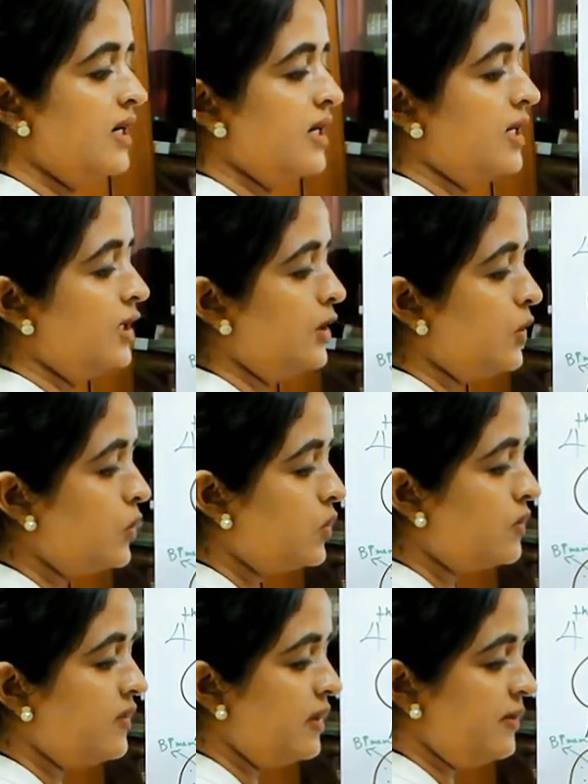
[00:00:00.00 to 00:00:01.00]
A
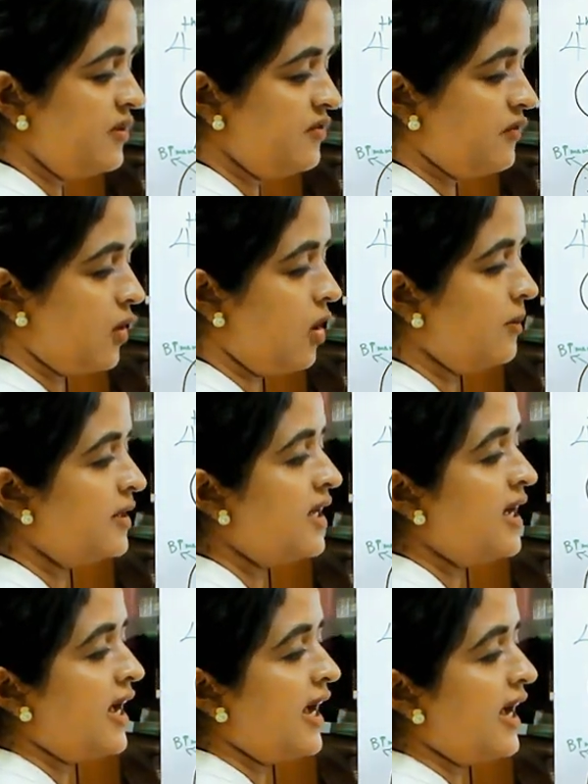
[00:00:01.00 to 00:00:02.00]
groove will be formed,
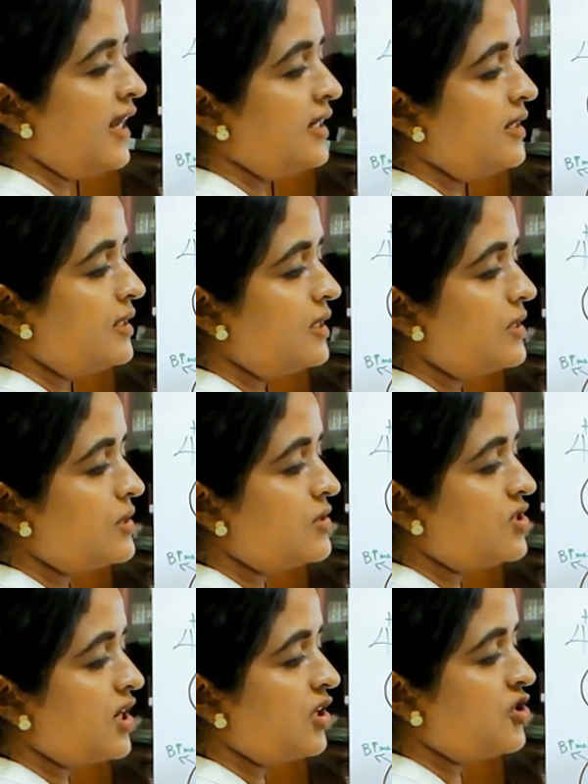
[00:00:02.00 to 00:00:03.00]
and this
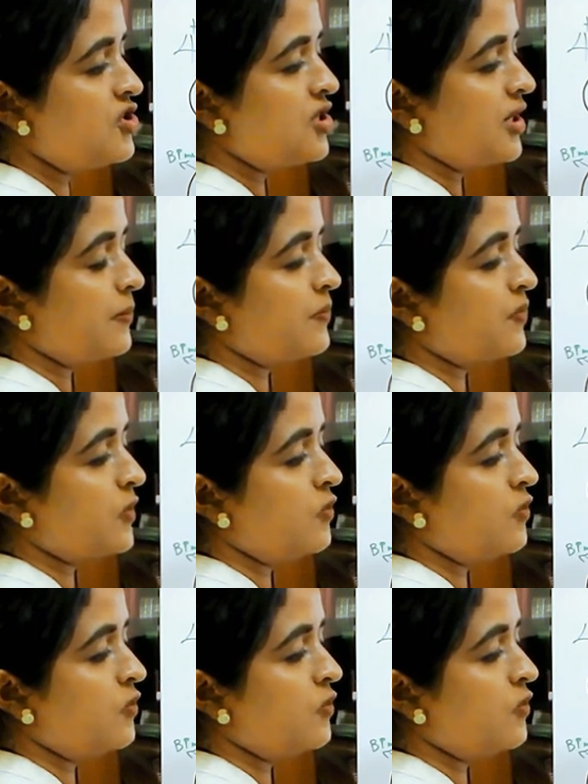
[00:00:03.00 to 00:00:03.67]
junction